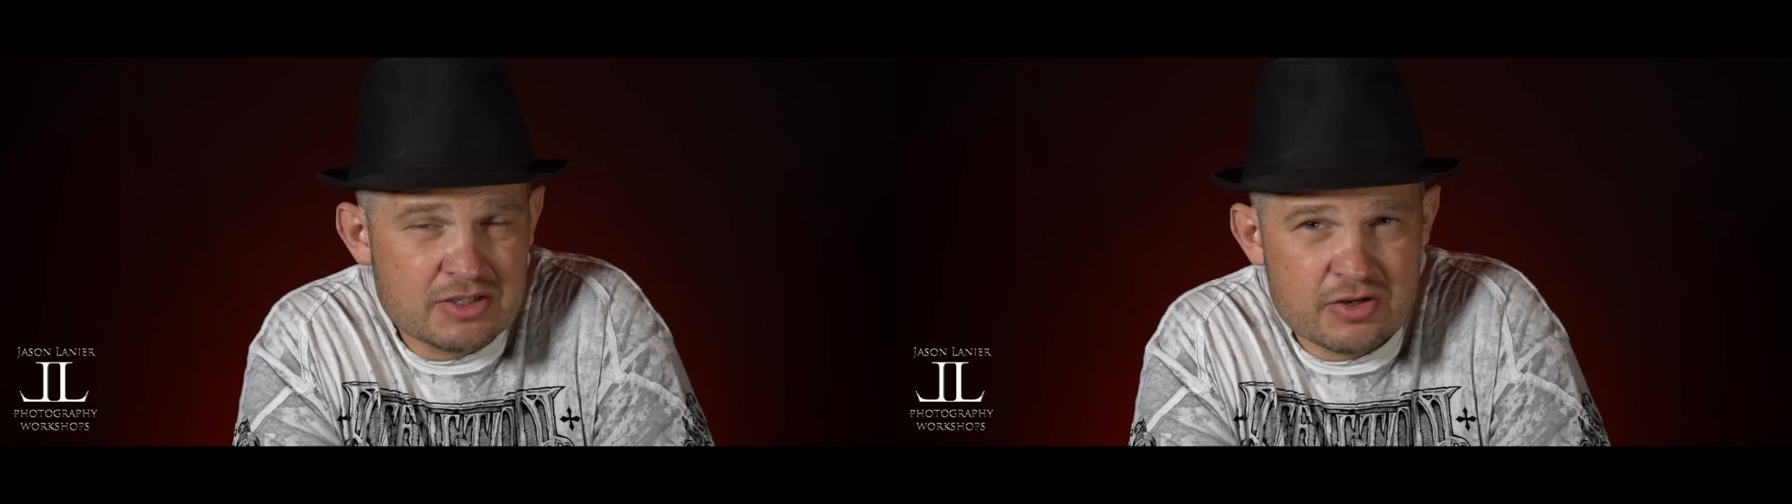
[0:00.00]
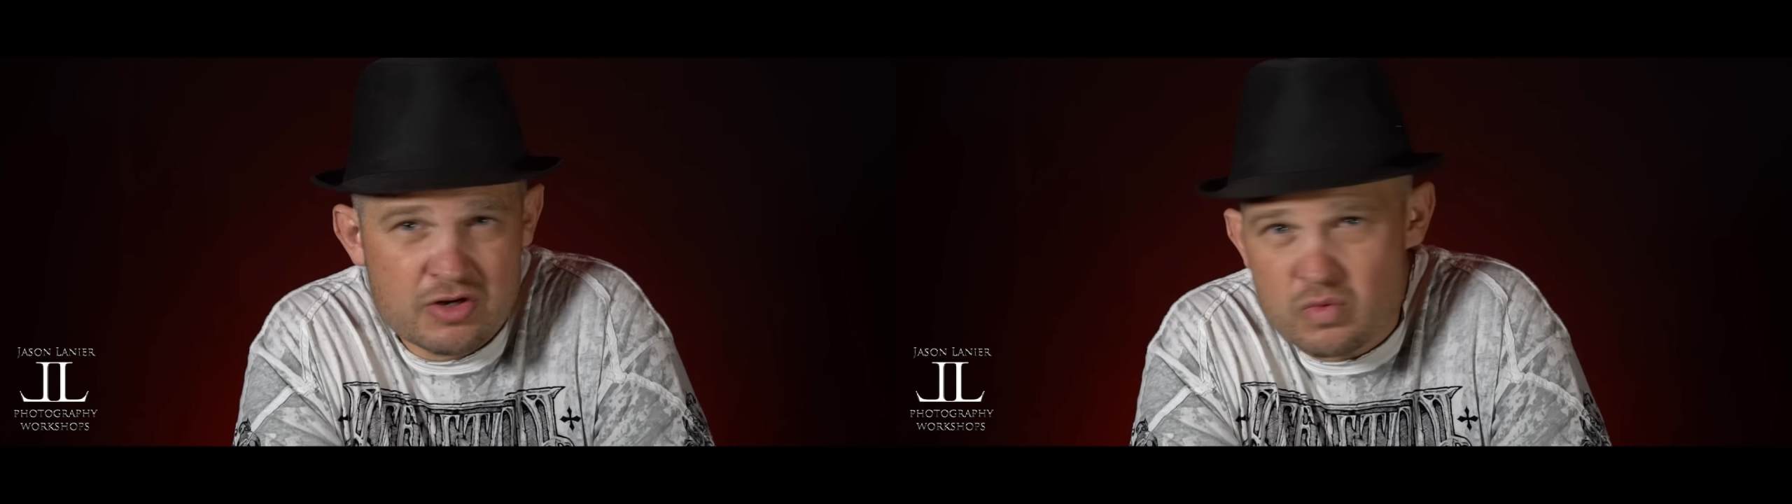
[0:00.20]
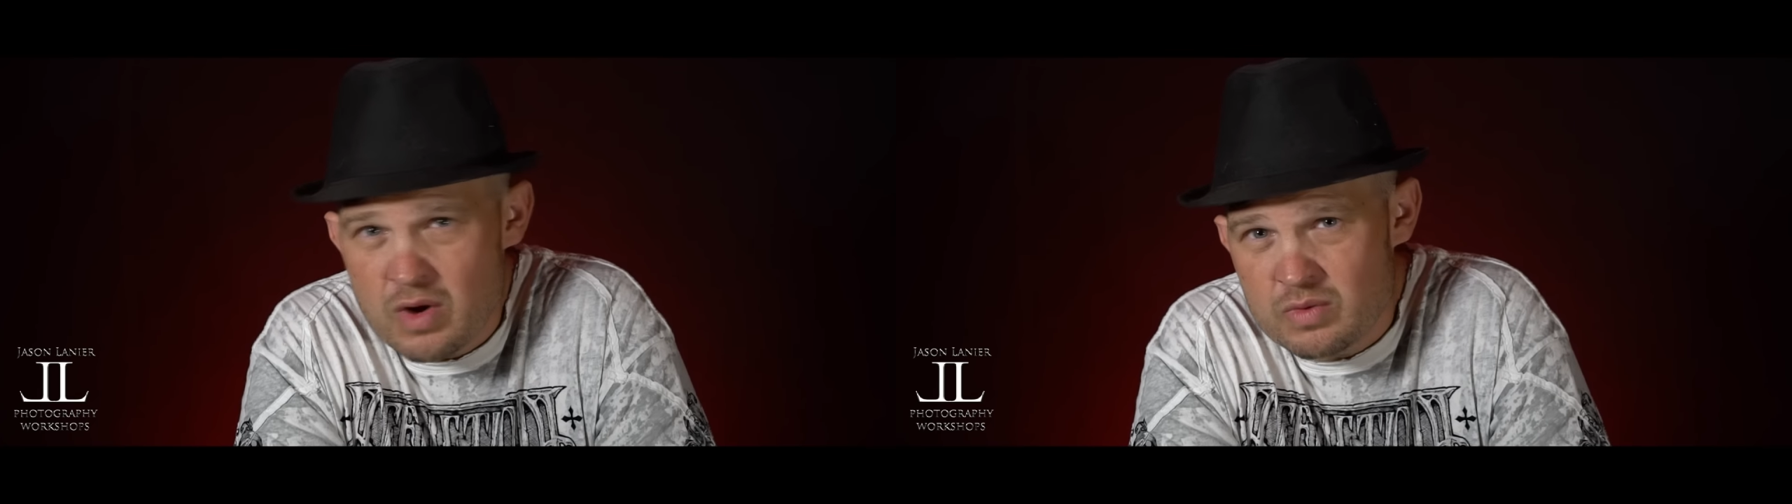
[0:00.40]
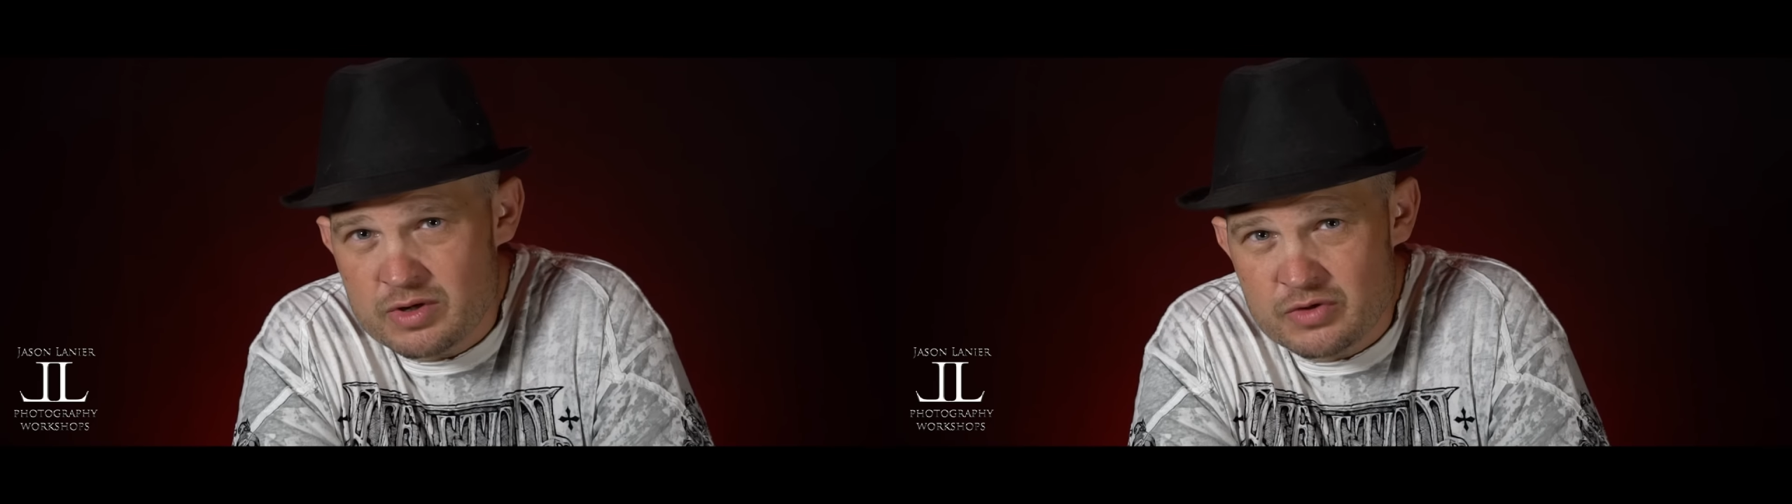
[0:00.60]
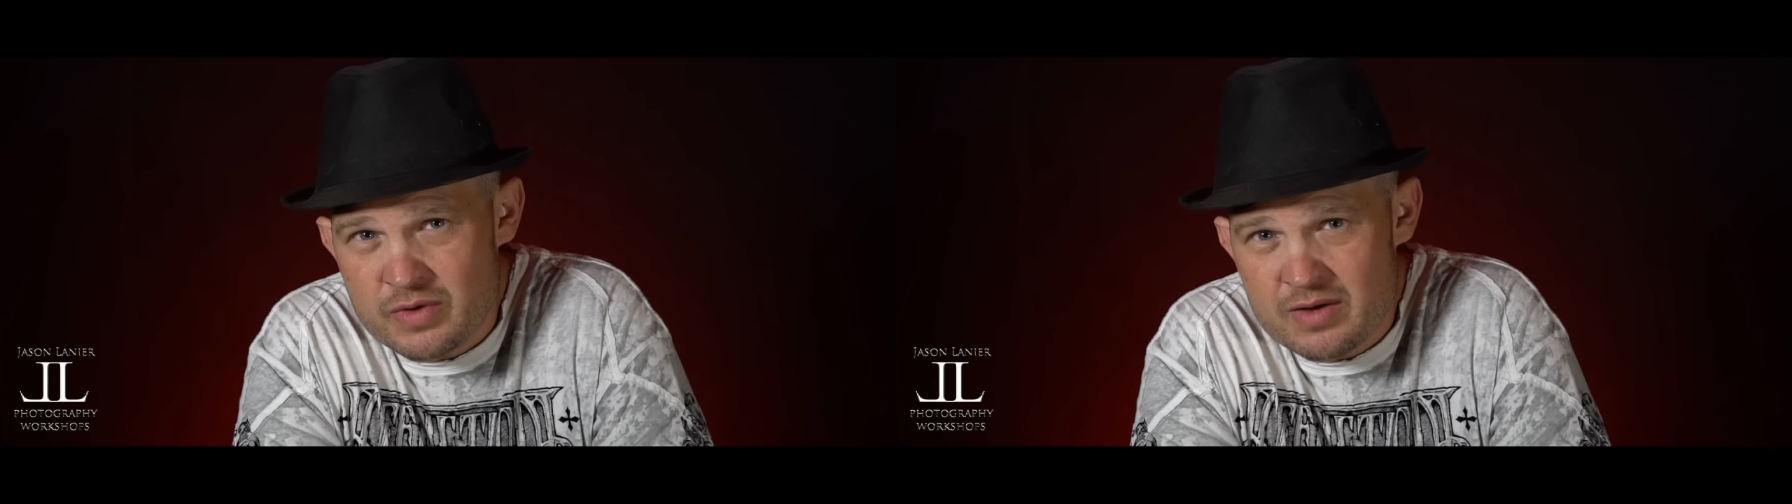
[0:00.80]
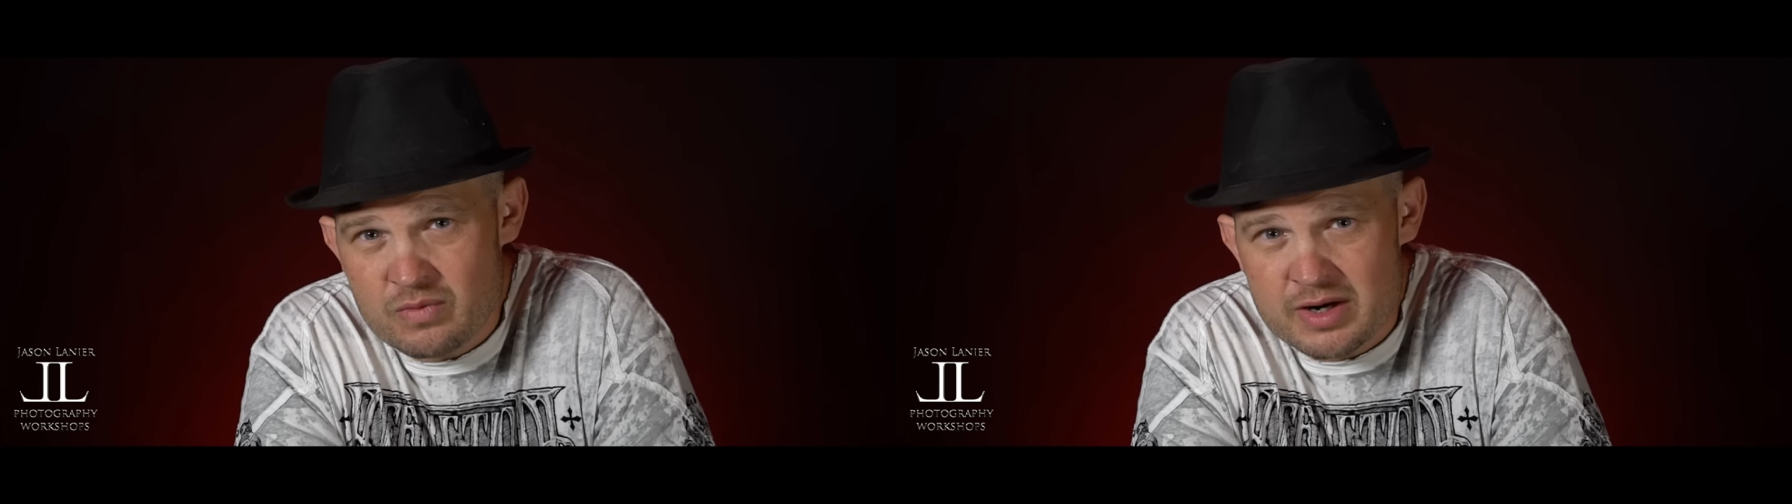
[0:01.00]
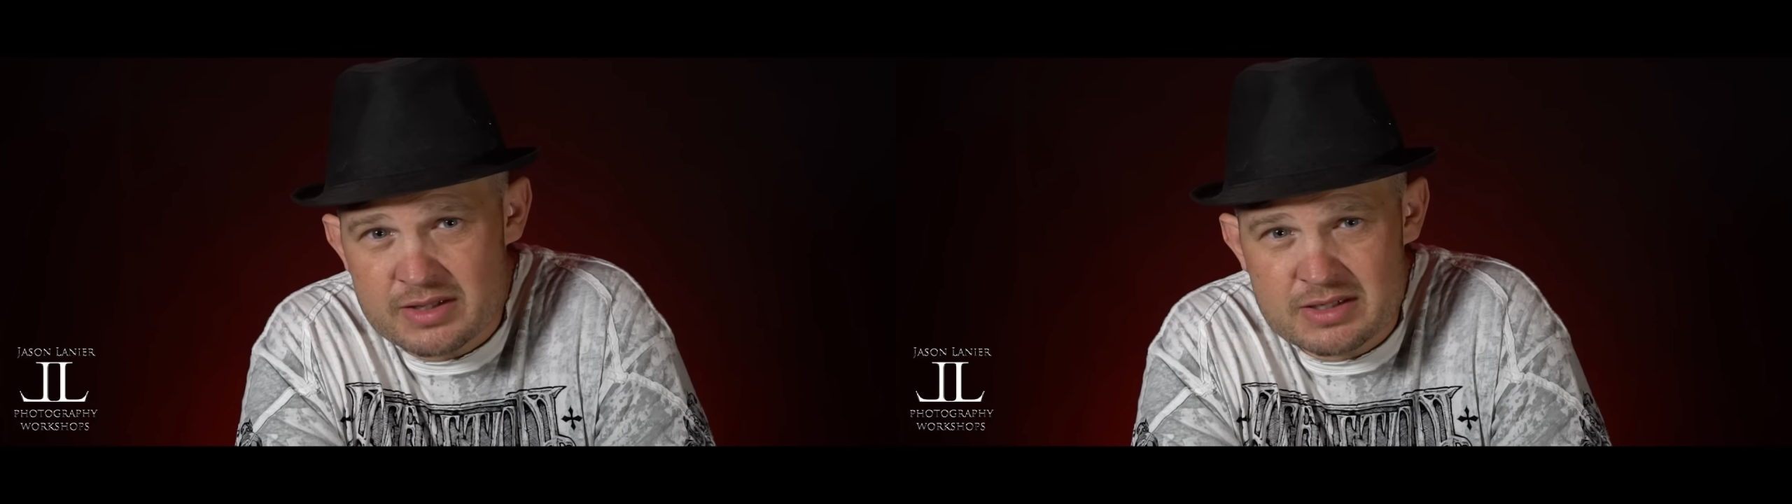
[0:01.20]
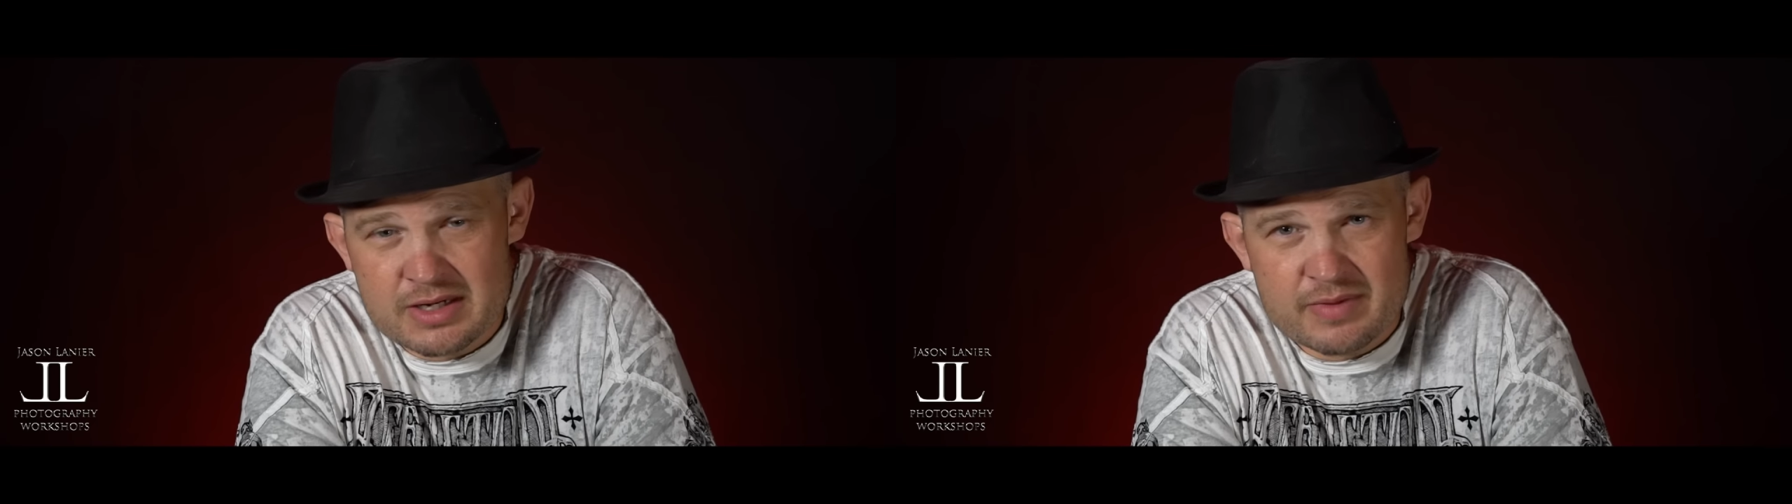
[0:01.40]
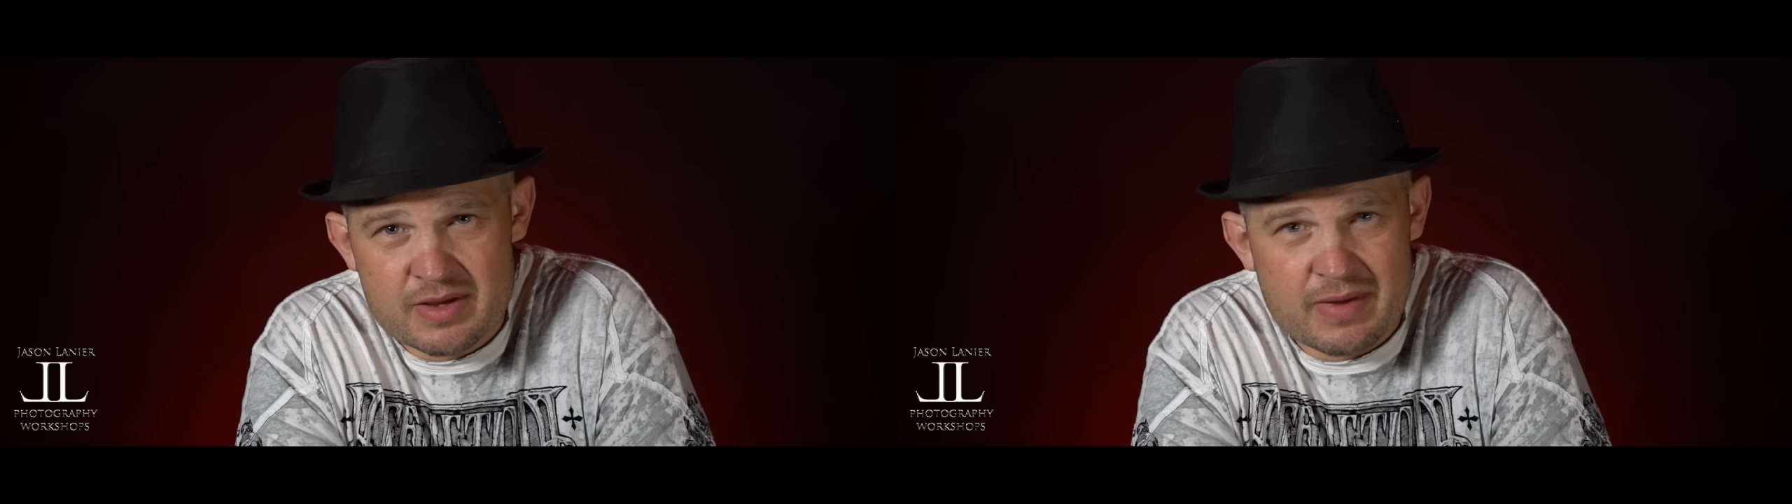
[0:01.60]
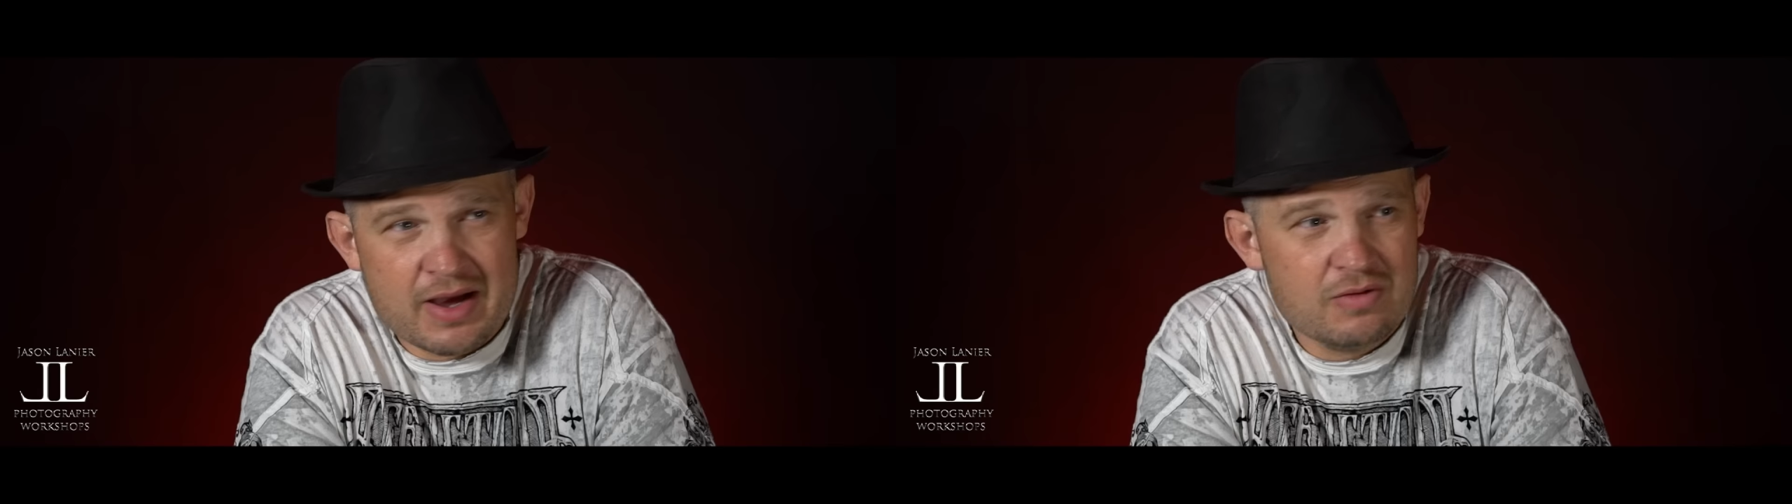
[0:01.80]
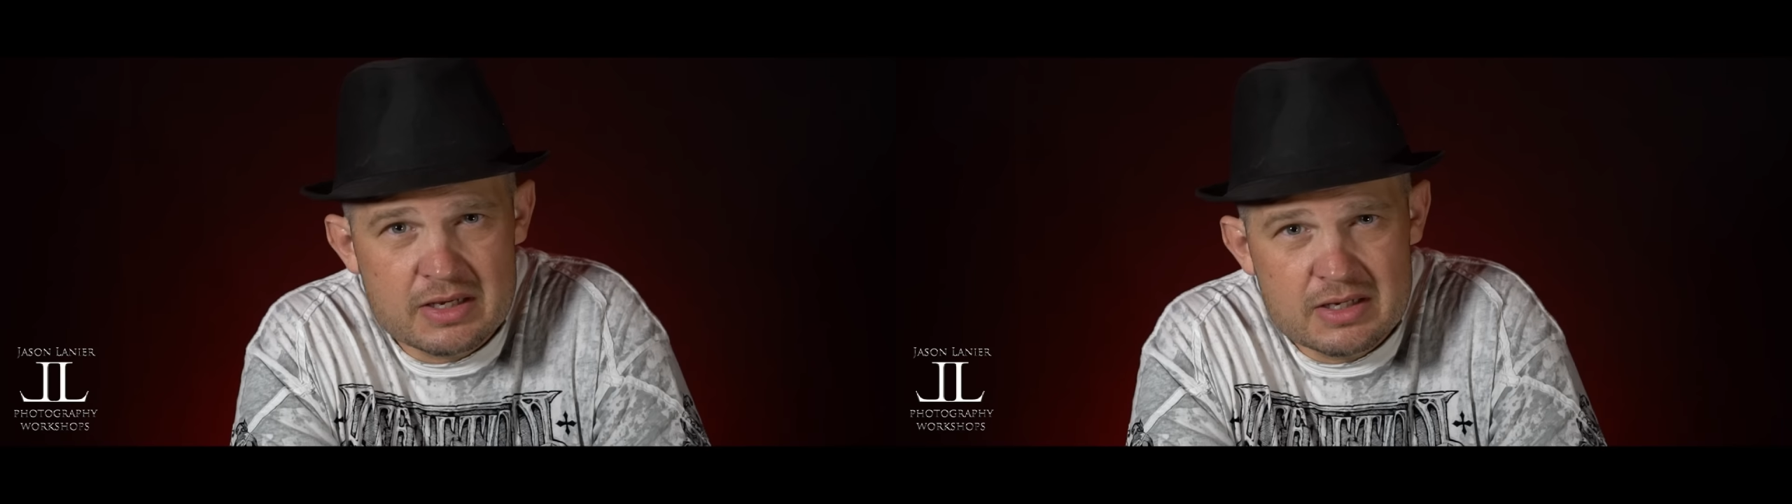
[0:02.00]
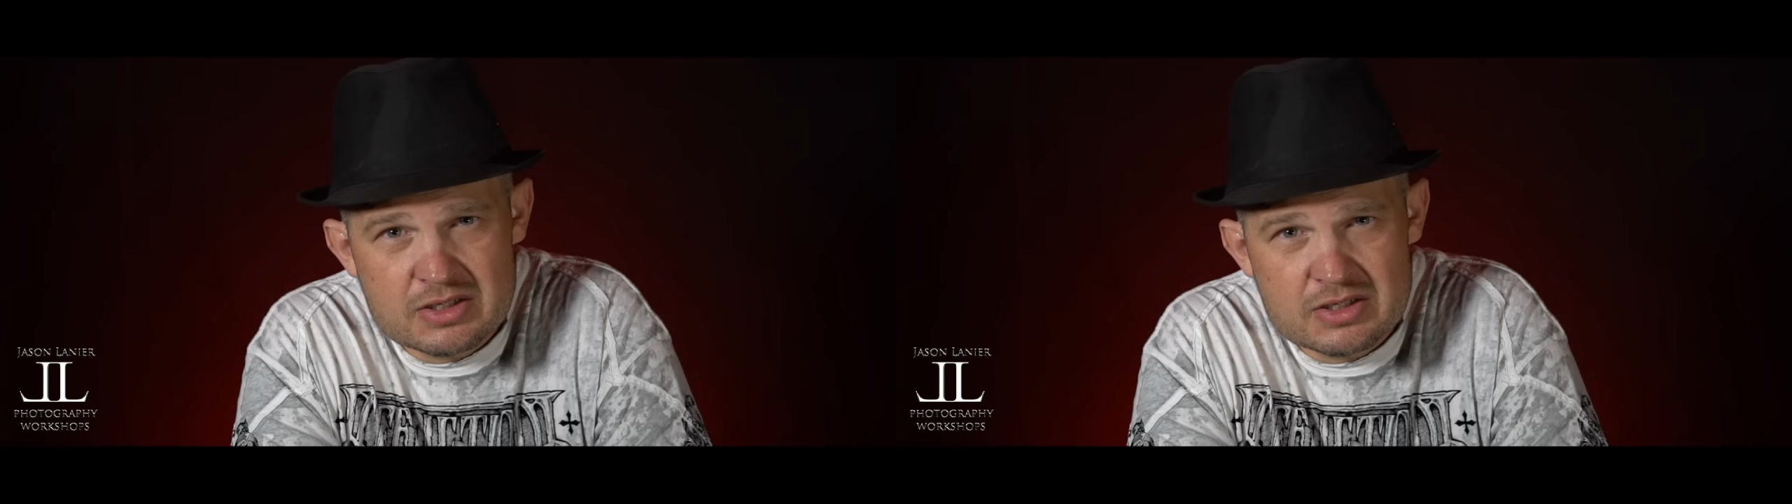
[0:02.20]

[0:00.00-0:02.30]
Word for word: so you know what we're doing and what it's going to be about.